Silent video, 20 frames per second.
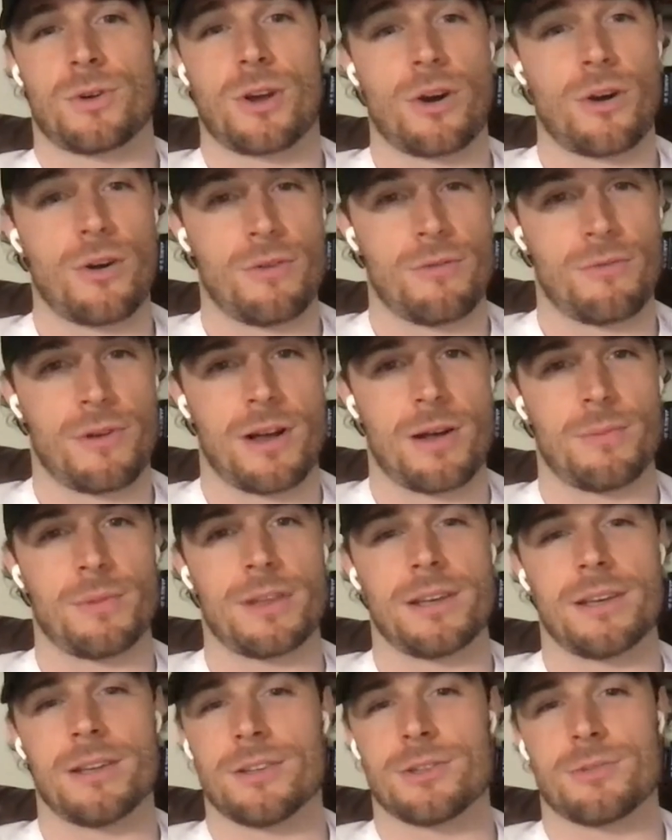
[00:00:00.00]
current
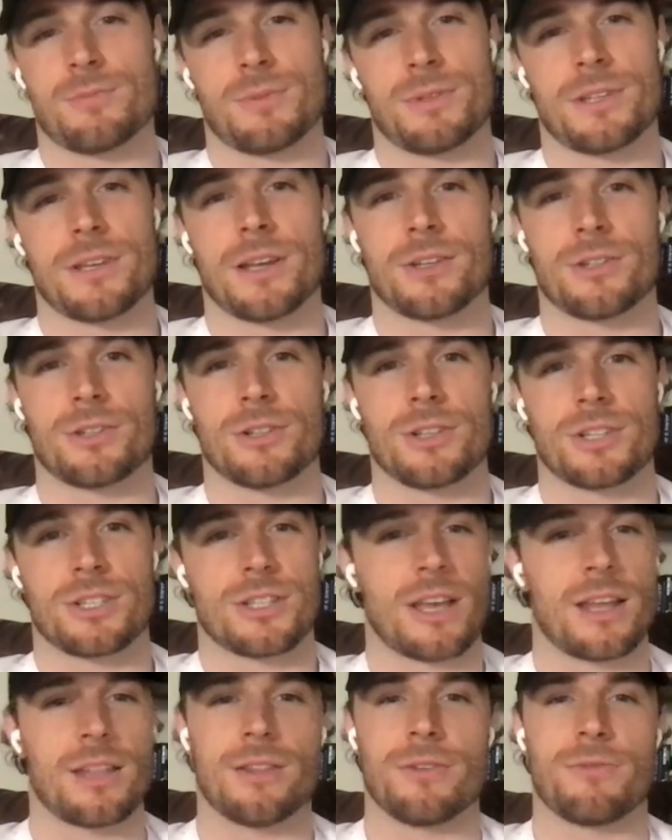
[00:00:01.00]
family and his potential
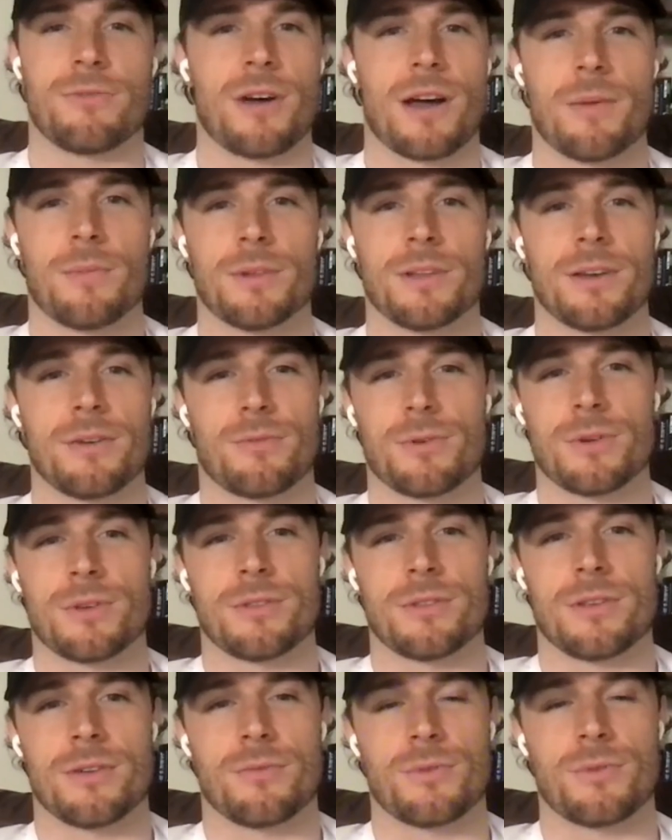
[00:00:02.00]
extended family if
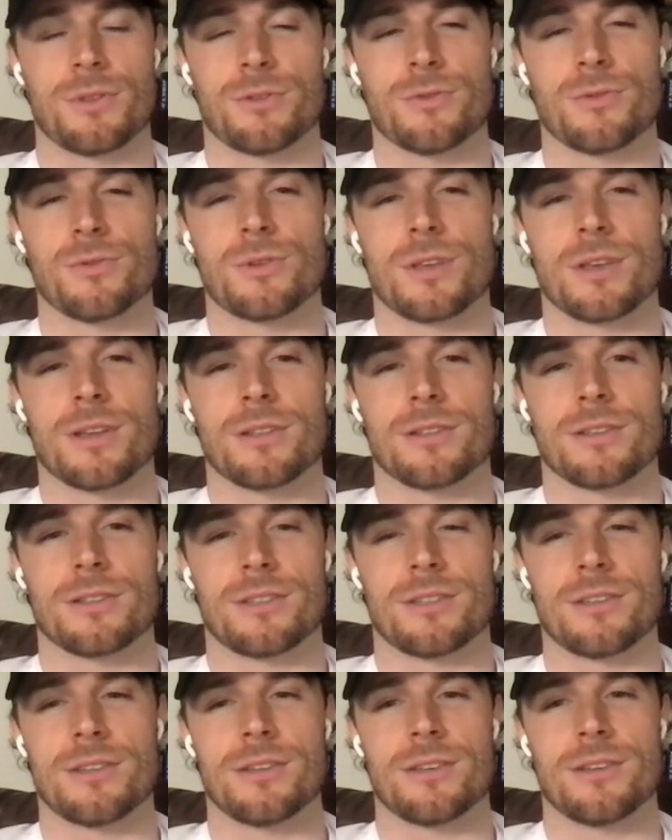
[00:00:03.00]
we do get to
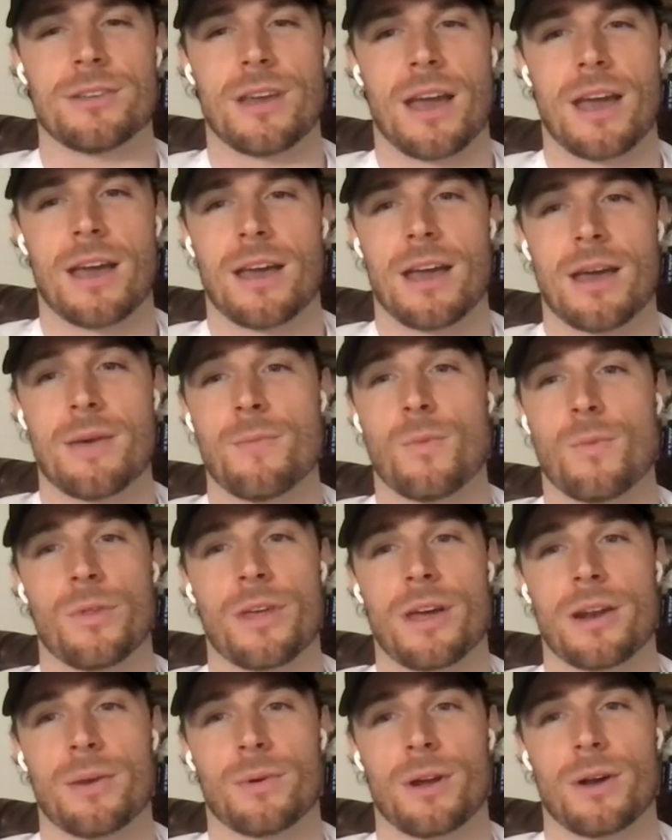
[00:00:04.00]
see him with
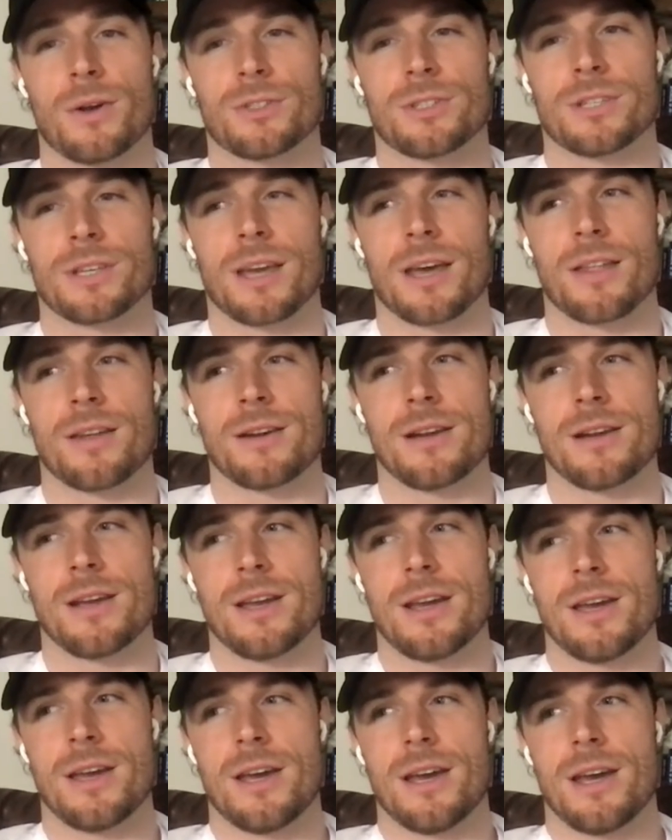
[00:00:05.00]
anyone else together.
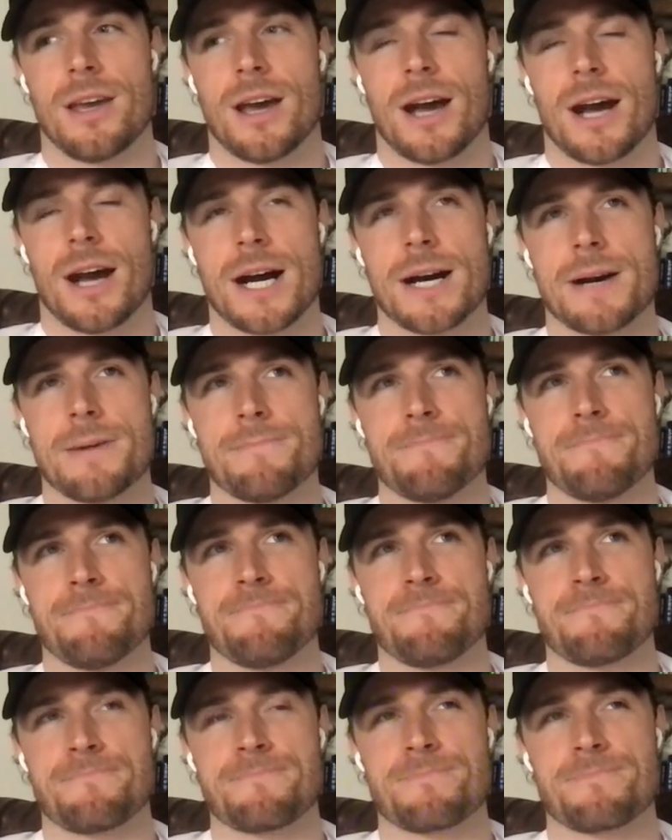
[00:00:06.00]
Um,
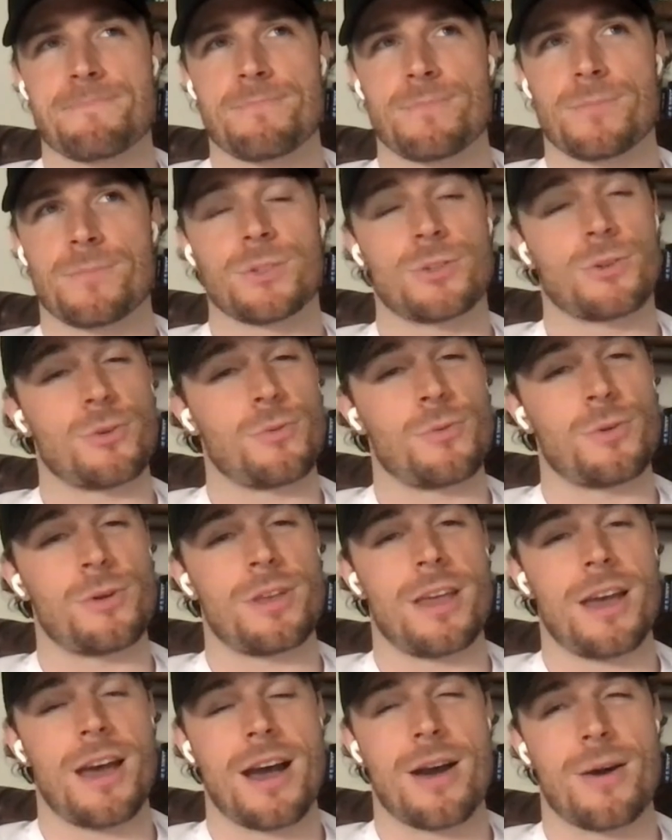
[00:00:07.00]
so
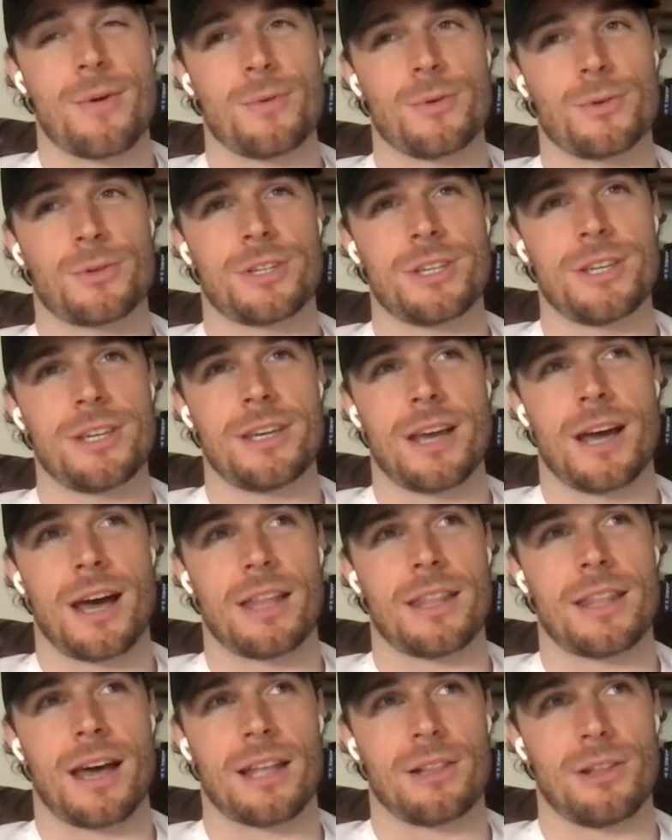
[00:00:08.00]
yeah, we'll see.
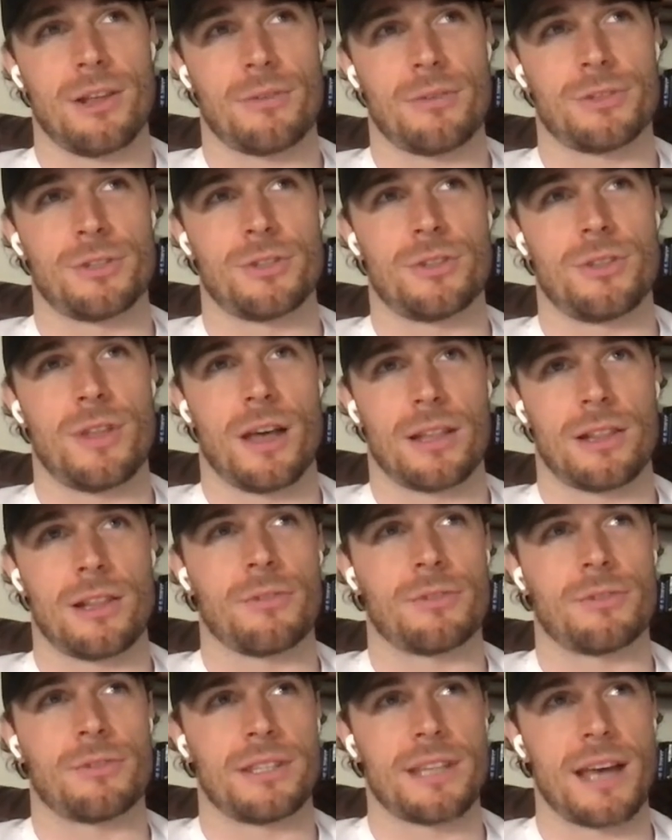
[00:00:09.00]
I'd love
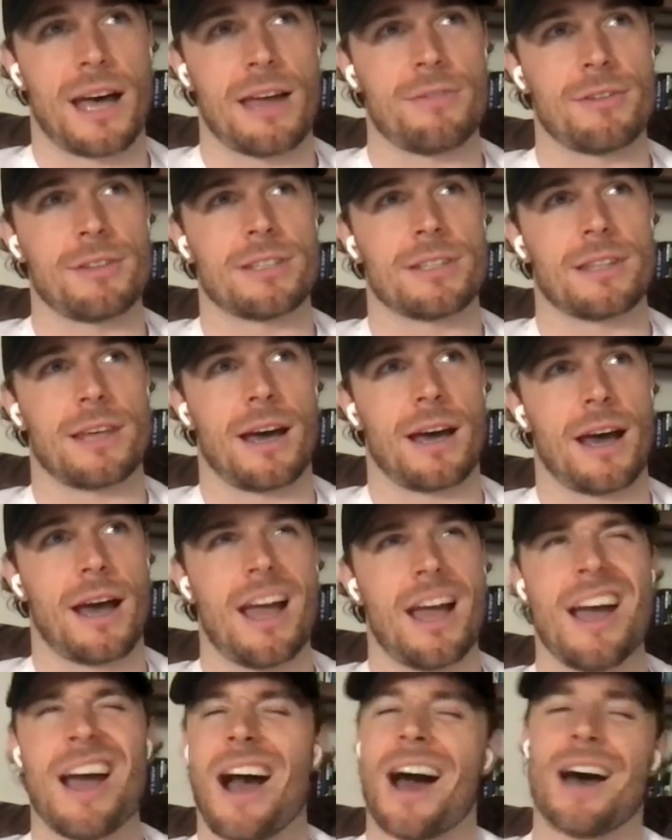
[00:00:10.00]
to dive into that.
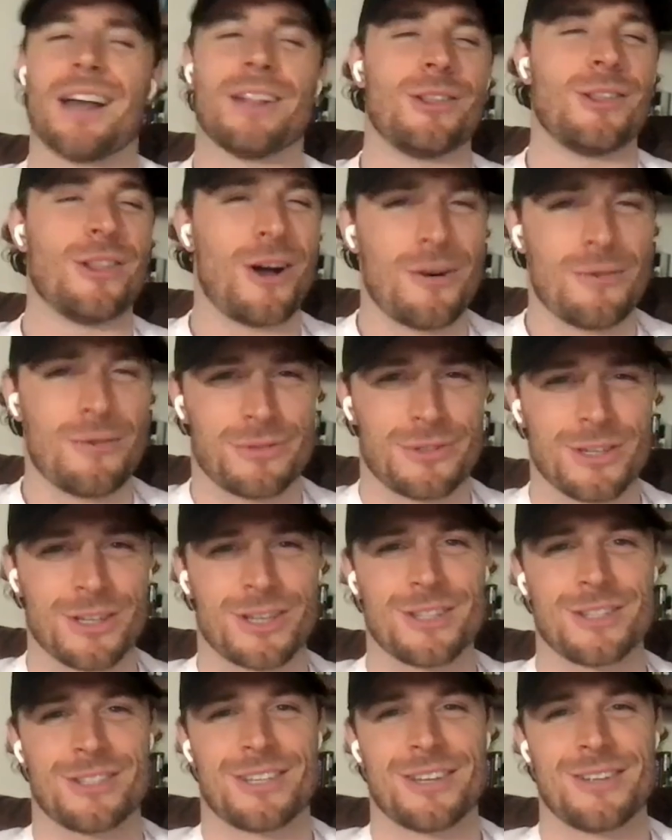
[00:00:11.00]
I'd love to
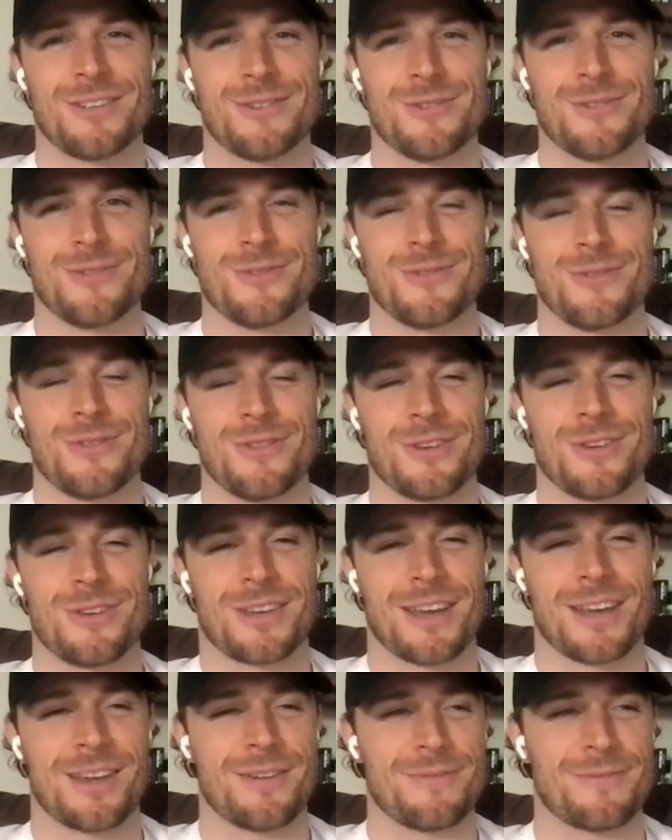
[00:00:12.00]
continue the
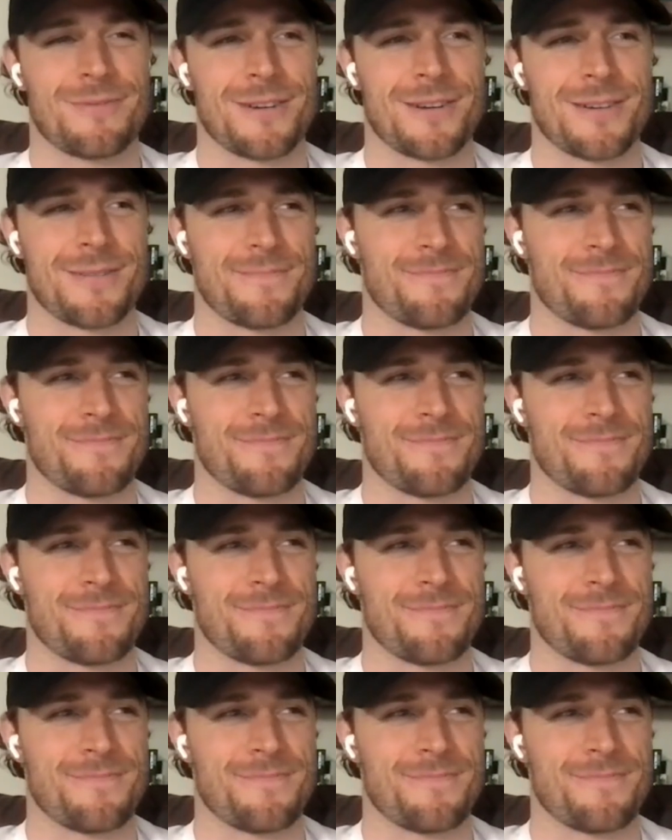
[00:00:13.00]
kind of